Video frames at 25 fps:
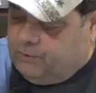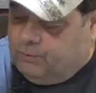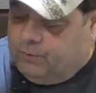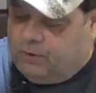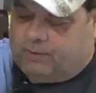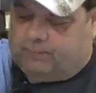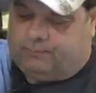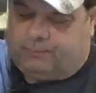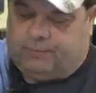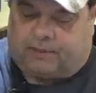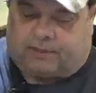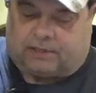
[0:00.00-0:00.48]
want
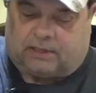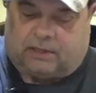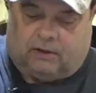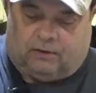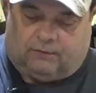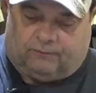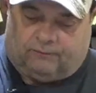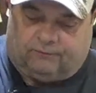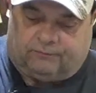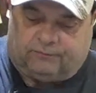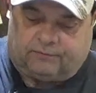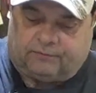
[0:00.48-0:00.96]
to pick
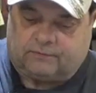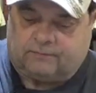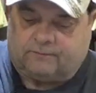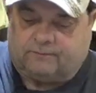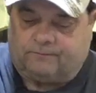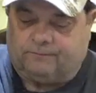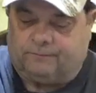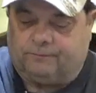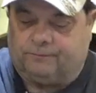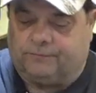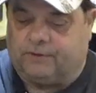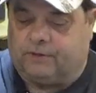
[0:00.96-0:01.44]
out
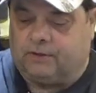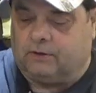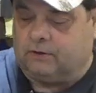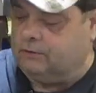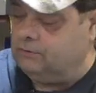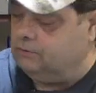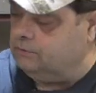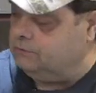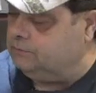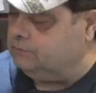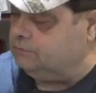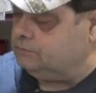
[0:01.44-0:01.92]

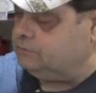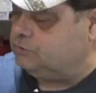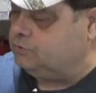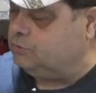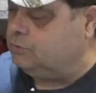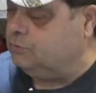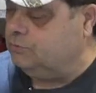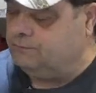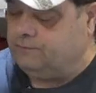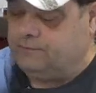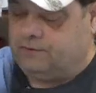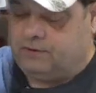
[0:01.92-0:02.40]

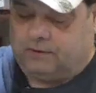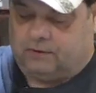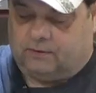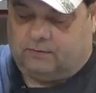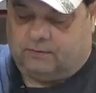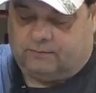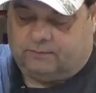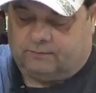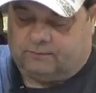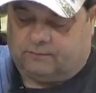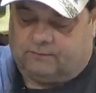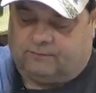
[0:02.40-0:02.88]
2 of your
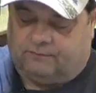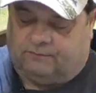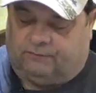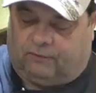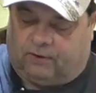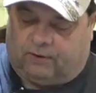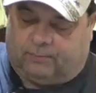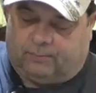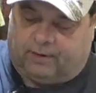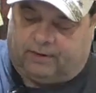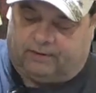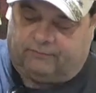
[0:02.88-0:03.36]

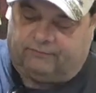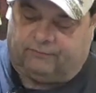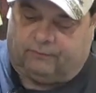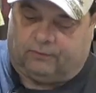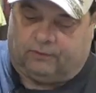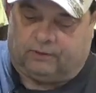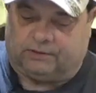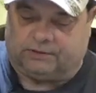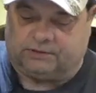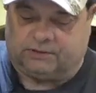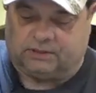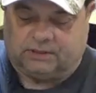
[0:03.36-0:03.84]

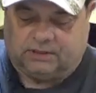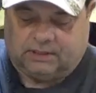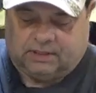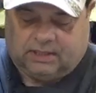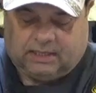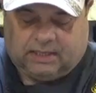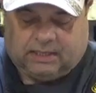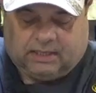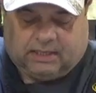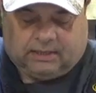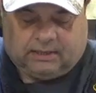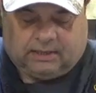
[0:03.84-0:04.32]
4x4s.
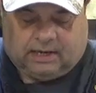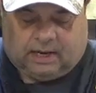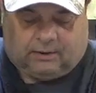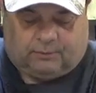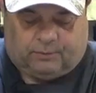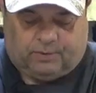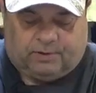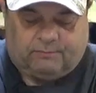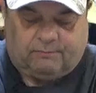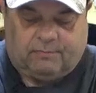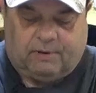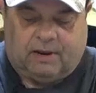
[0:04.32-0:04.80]
Now
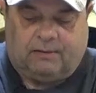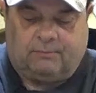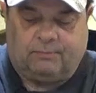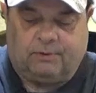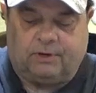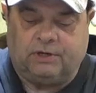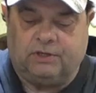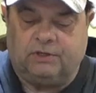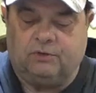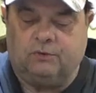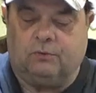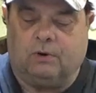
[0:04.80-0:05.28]

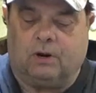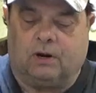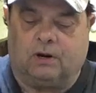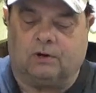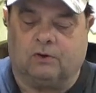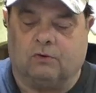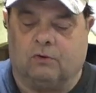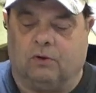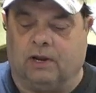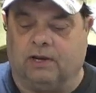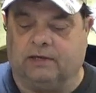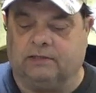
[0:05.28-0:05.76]
remember, you are
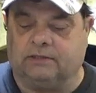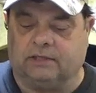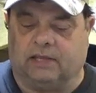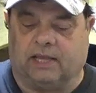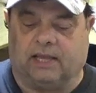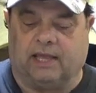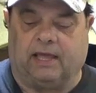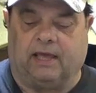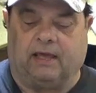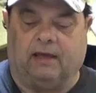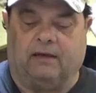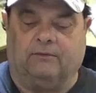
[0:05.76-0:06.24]
going to
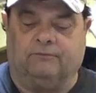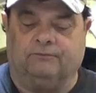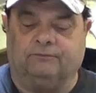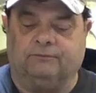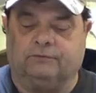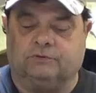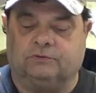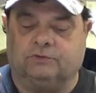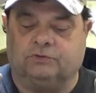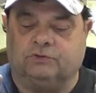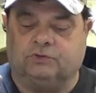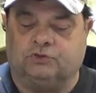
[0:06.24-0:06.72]
have
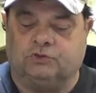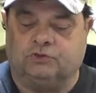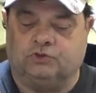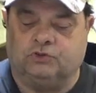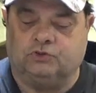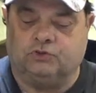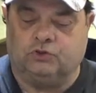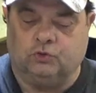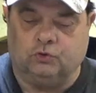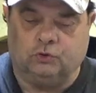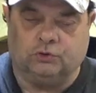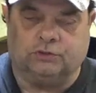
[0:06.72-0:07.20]

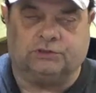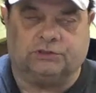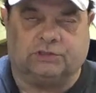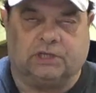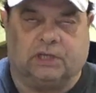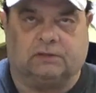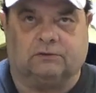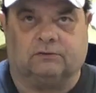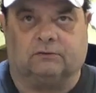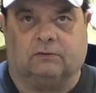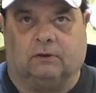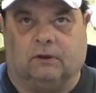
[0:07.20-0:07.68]
2
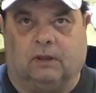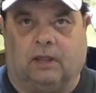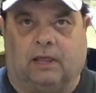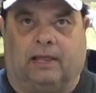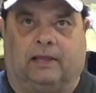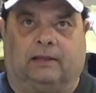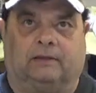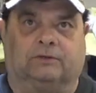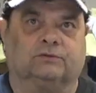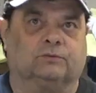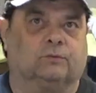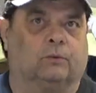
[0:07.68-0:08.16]
sets of
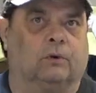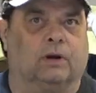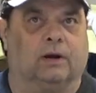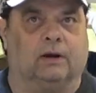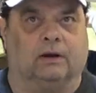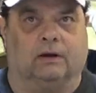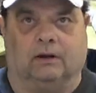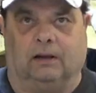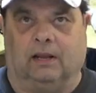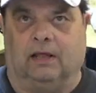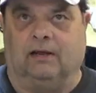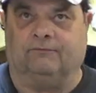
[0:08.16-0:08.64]
legs, one
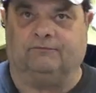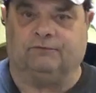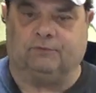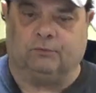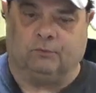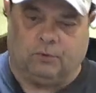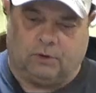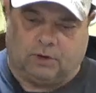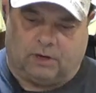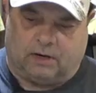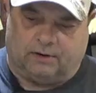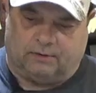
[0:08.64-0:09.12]
on the left and
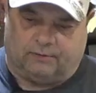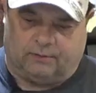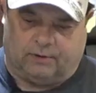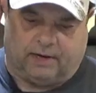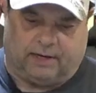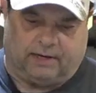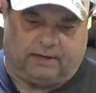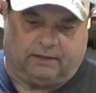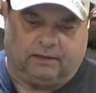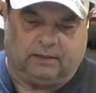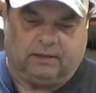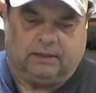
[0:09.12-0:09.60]
one on the
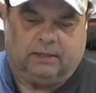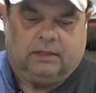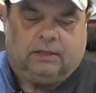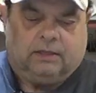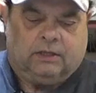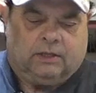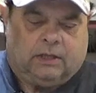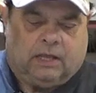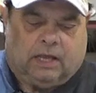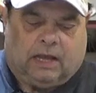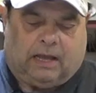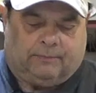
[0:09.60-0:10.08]
right.
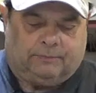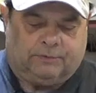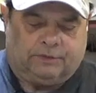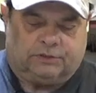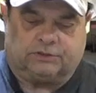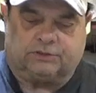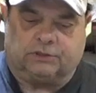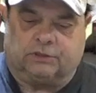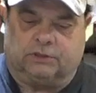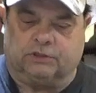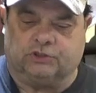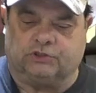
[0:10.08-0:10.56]
I'm
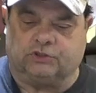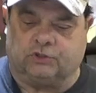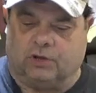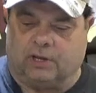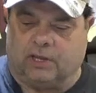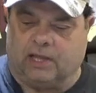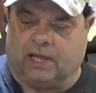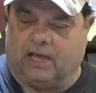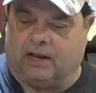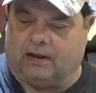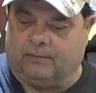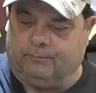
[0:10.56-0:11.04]
just going to show
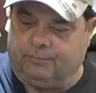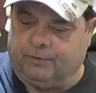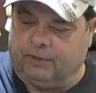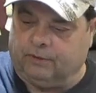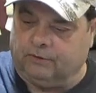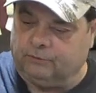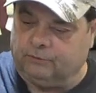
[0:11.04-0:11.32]
you how to build